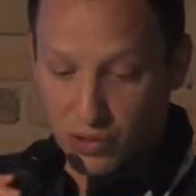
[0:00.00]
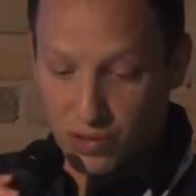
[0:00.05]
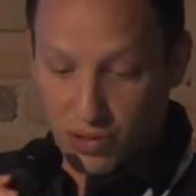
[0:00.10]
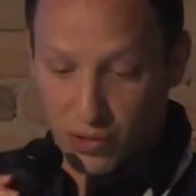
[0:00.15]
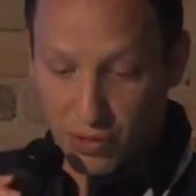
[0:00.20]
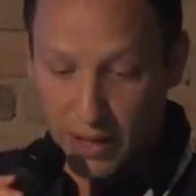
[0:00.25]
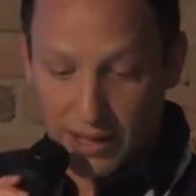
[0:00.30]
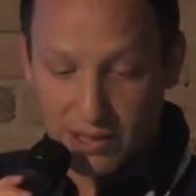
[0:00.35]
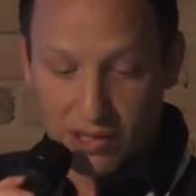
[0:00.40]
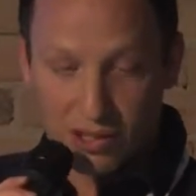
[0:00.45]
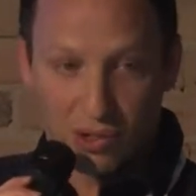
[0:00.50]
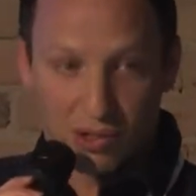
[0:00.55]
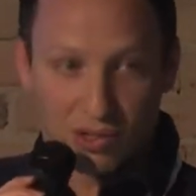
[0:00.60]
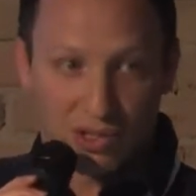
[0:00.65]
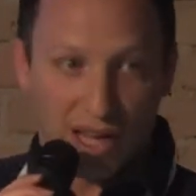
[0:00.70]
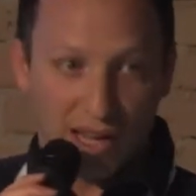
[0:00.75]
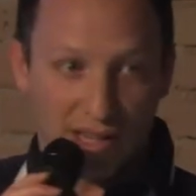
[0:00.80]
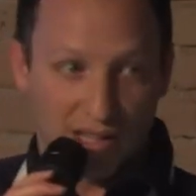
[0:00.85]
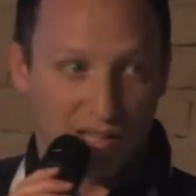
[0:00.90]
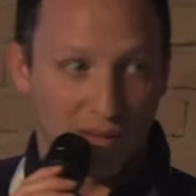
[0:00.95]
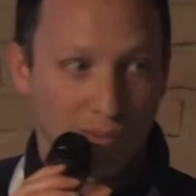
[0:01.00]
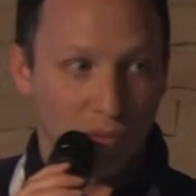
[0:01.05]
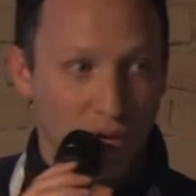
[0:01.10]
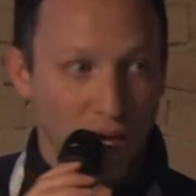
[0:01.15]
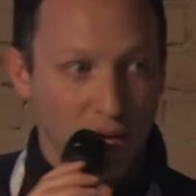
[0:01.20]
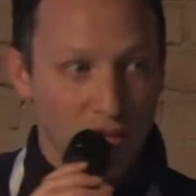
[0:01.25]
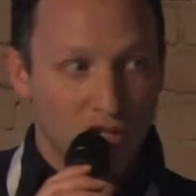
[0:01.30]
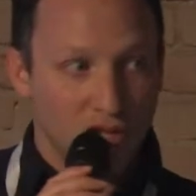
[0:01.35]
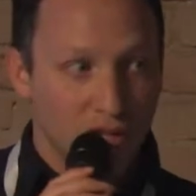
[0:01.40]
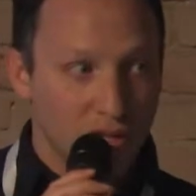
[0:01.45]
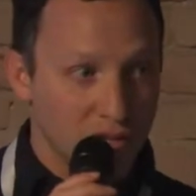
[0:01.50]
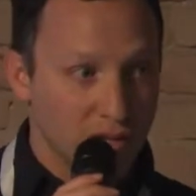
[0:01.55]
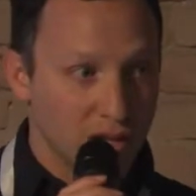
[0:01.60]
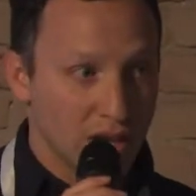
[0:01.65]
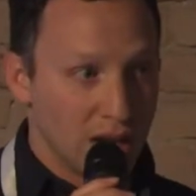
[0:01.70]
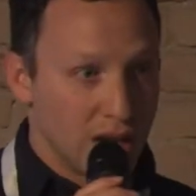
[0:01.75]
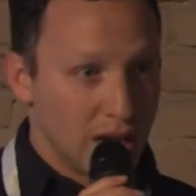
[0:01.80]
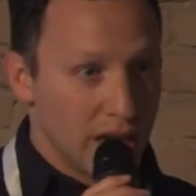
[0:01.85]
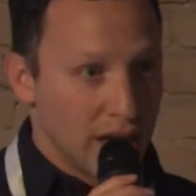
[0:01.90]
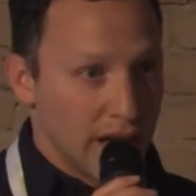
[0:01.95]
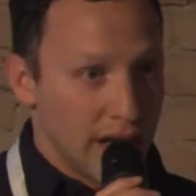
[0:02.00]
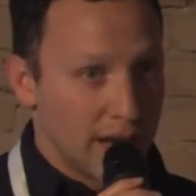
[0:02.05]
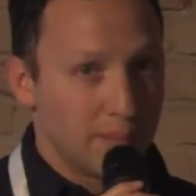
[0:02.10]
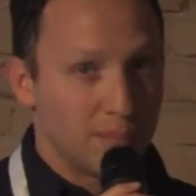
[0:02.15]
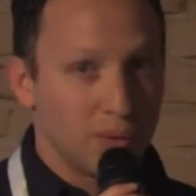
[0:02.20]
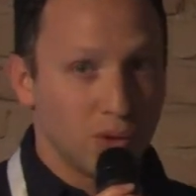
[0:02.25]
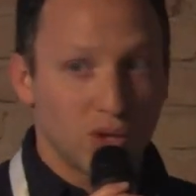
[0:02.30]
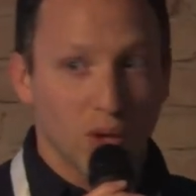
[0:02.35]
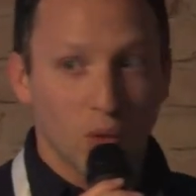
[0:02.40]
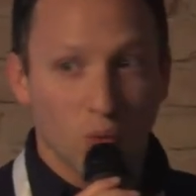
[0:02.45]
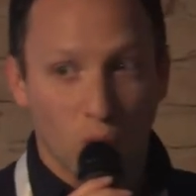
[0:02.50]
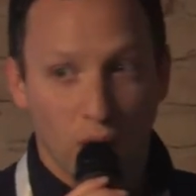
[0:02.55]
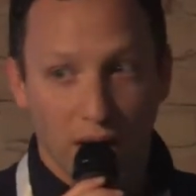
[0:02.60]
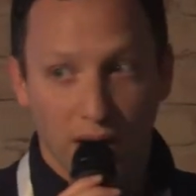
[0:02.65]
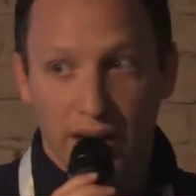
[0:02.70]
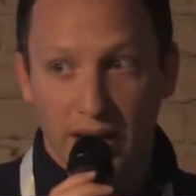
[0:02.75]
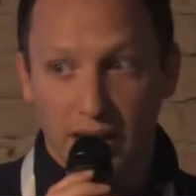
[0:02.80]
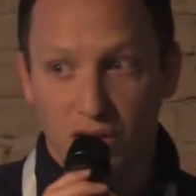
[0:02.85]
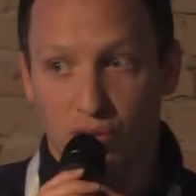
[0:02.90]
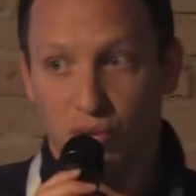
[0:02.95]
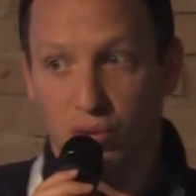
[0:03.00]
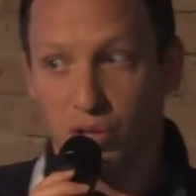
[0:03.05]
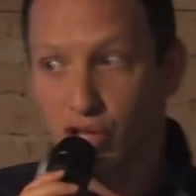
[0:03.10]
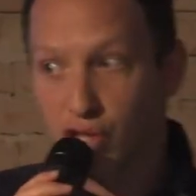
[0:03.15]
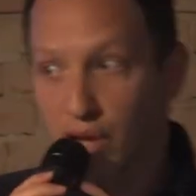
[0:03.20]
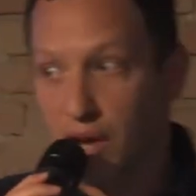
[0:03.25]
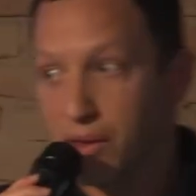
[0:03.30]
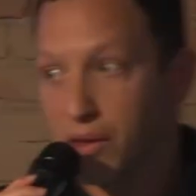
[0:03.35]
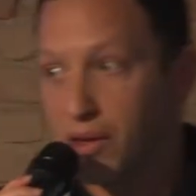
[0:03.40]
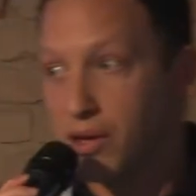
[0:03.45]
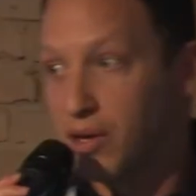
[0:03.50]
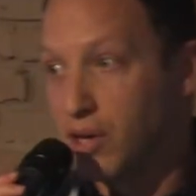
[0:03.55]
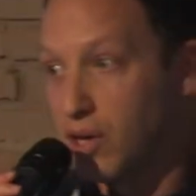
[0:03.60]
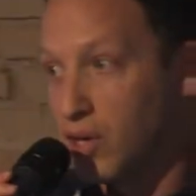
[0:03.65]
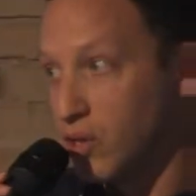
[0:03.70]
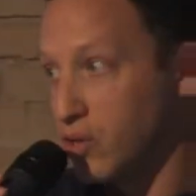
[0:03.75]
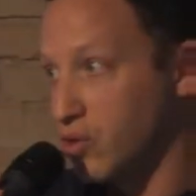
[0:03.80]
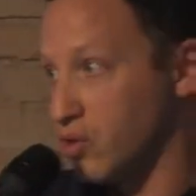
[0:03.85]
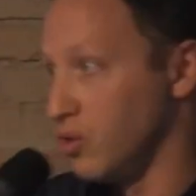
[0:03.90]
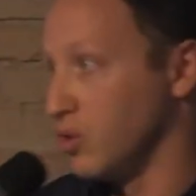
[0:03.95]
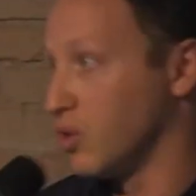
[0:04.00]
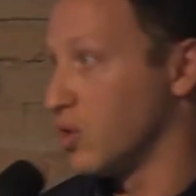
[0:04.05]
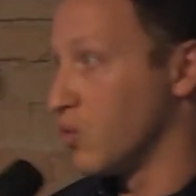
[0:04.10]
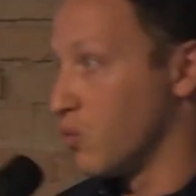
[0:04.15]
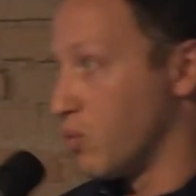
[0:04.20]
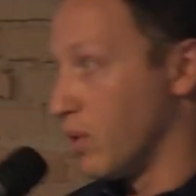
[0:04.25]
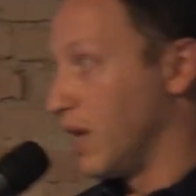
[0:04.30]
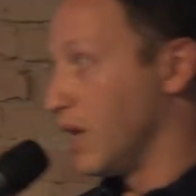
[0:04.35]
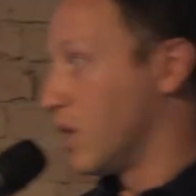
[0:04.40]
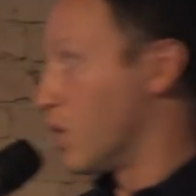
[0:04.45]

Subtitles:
creates those nice simulations and put them one next to each other so you could really